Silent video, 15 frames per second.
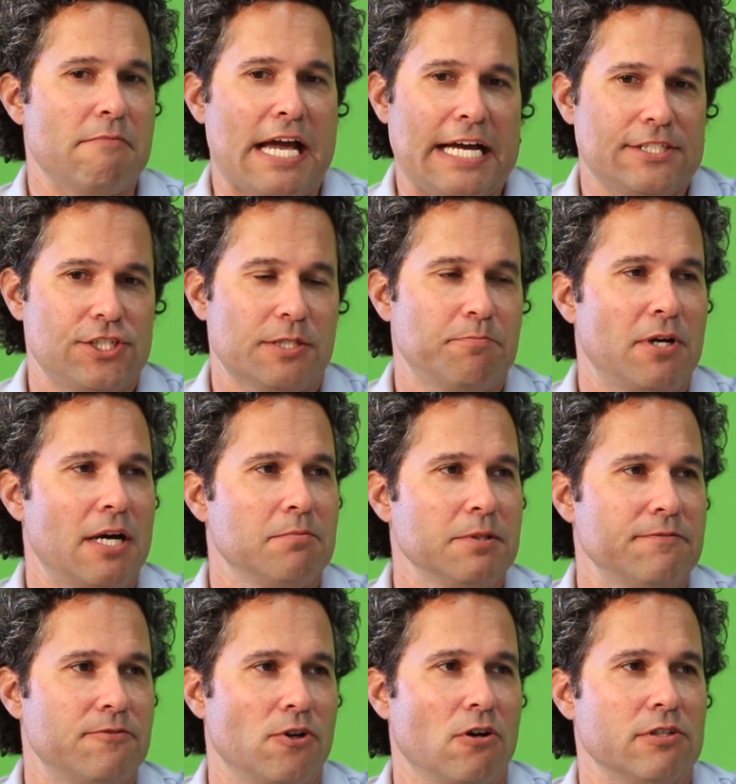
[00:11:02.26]
Magic
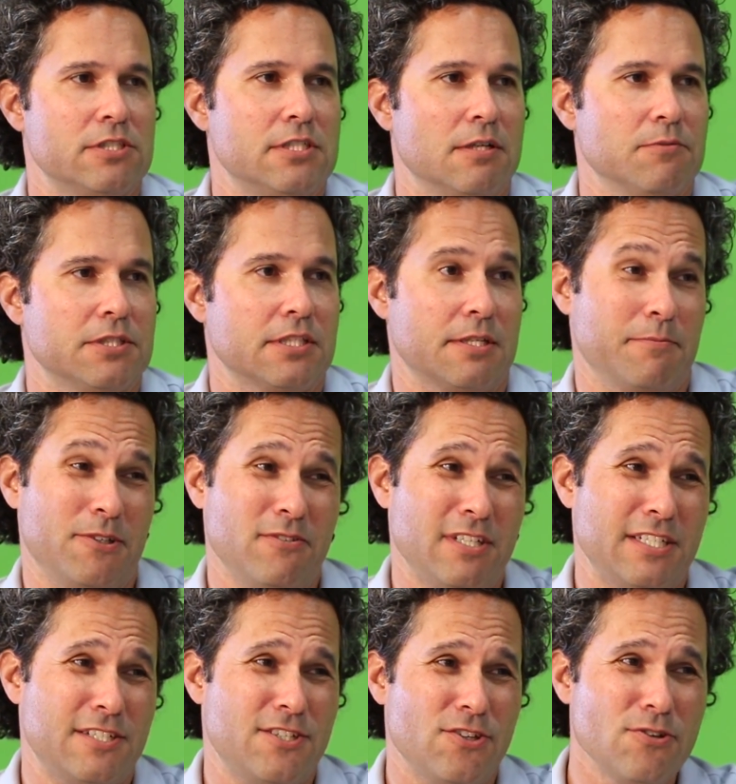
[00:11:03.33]
probably for all he's done with the
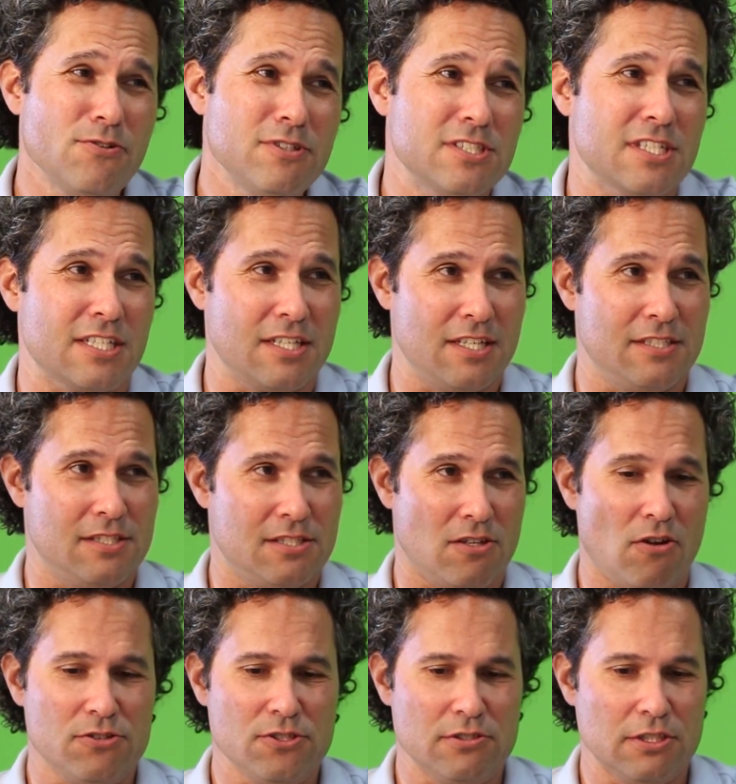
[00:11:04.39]
community too. Does it
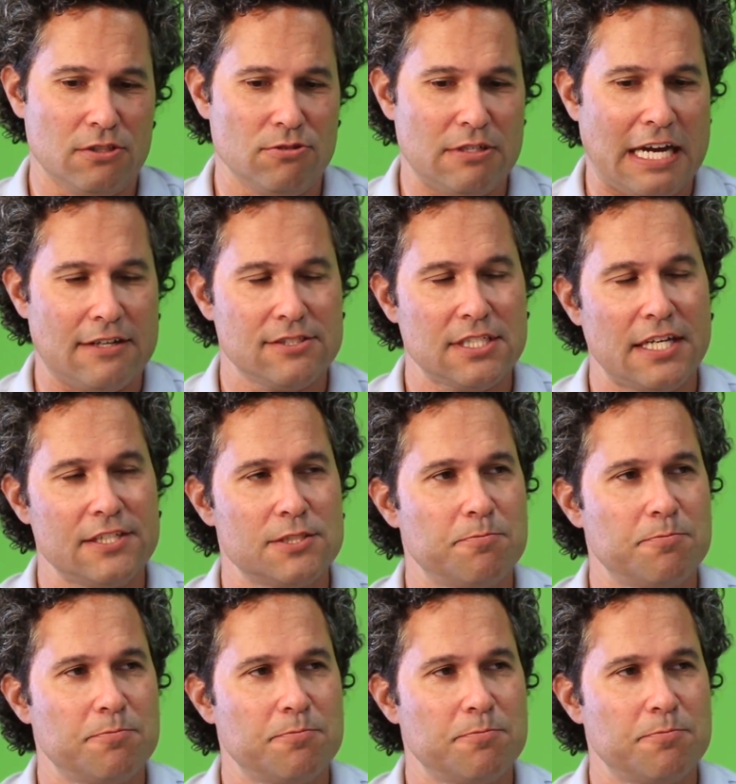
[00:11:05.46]
also include outside of